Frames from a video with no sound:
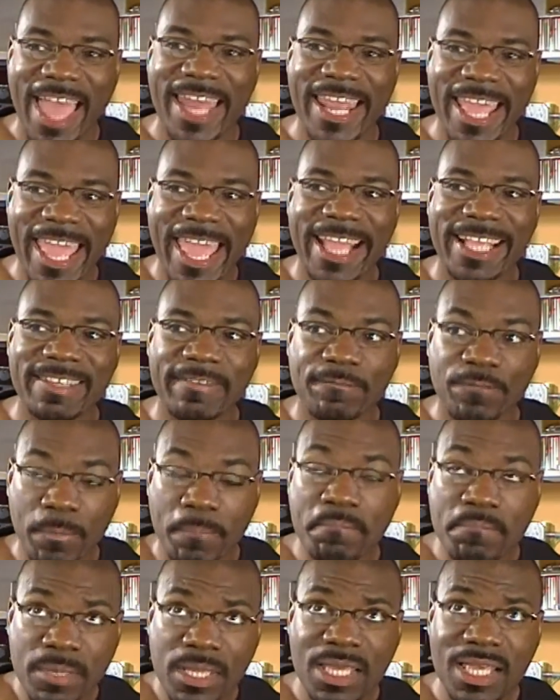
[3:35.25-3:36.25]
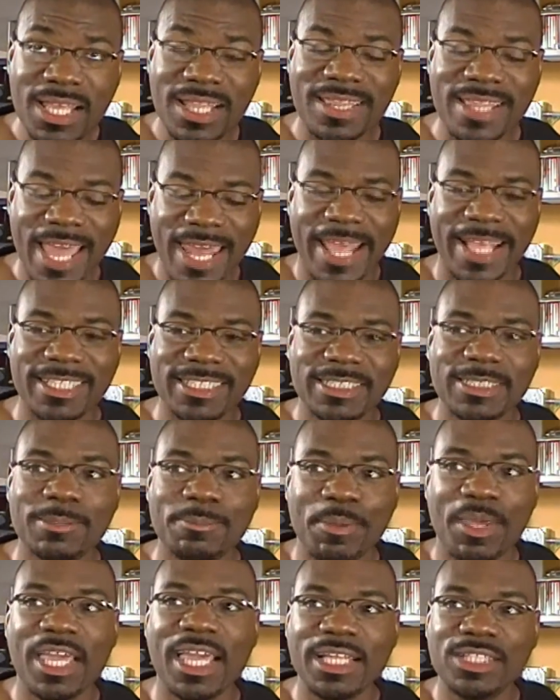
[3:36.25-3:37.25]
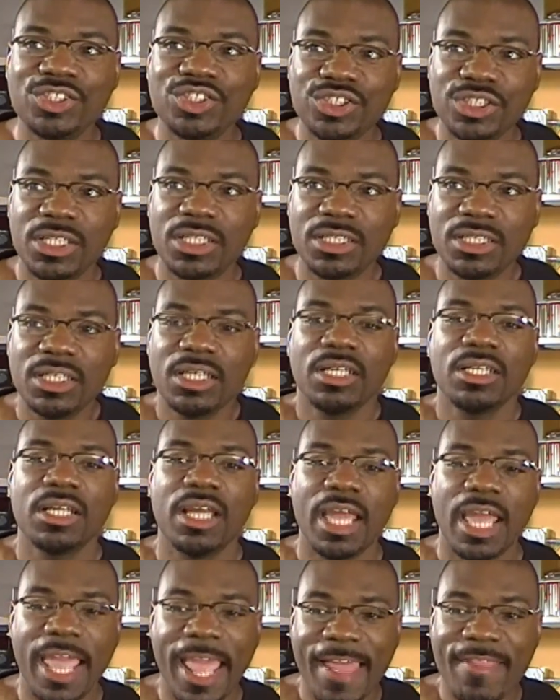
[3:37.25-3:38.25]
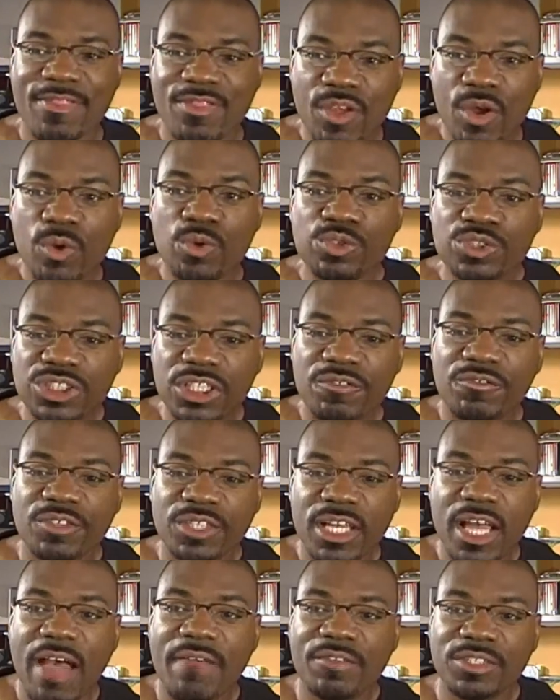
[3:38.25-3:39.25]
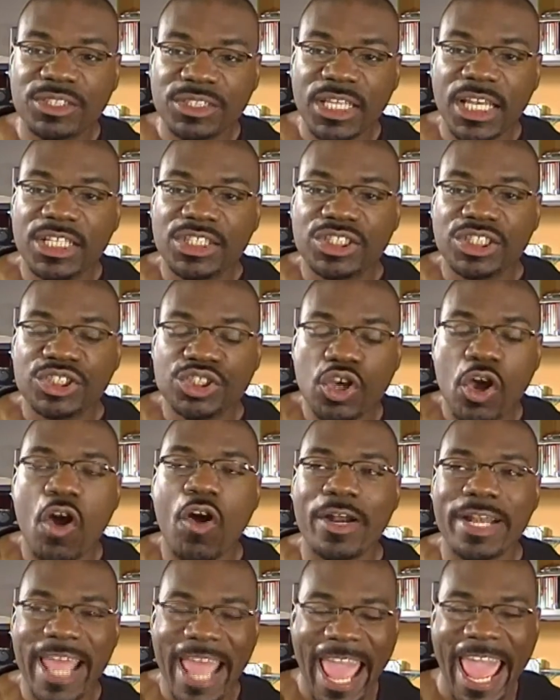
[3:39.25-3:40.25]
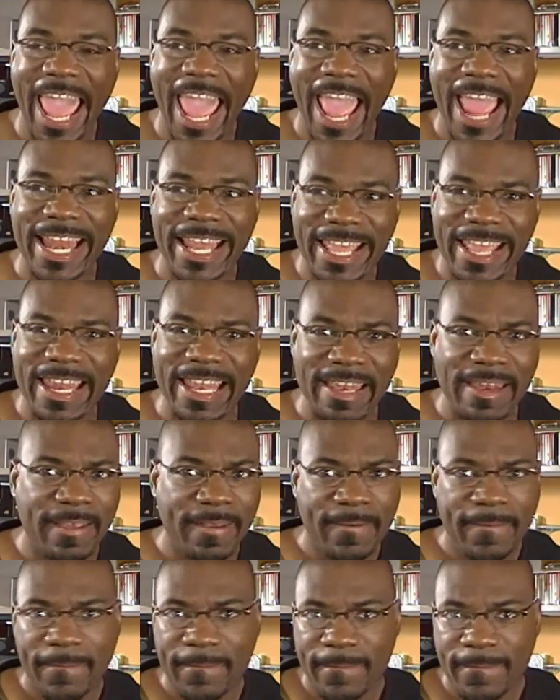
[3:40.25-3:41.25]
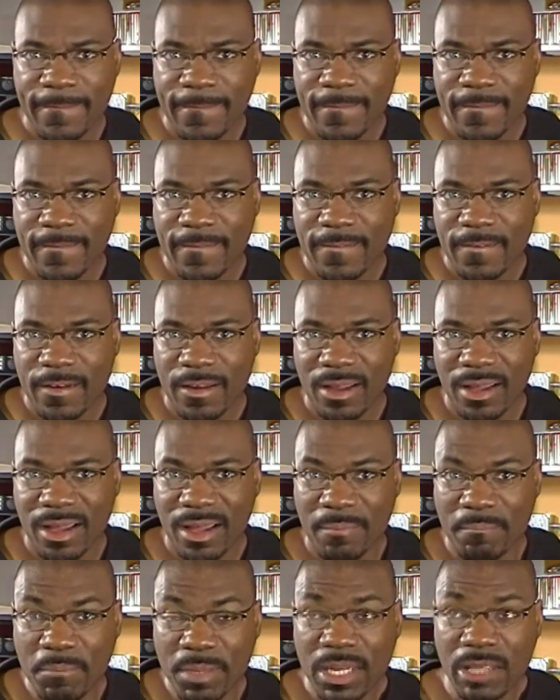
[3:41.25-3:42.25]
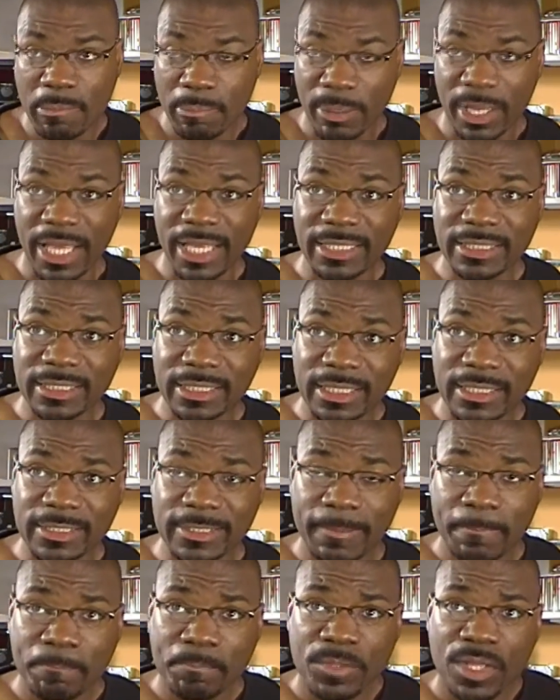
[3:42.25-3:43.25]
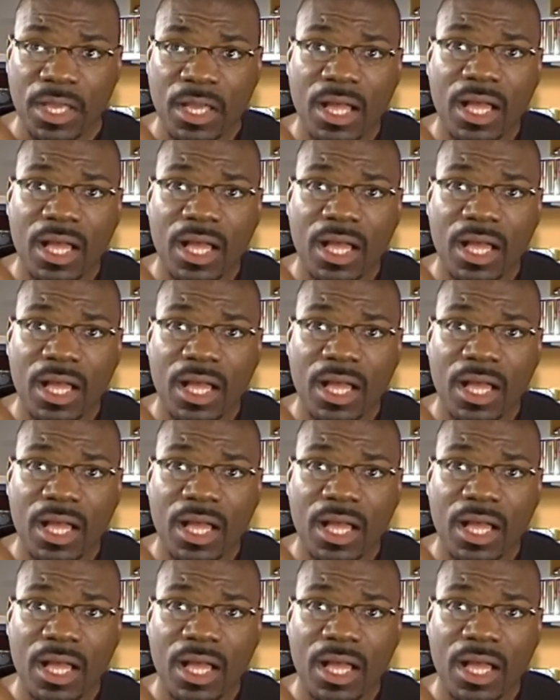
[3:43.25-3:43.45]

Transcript: That, for me, that expansion and those different conversations aren't had in many places.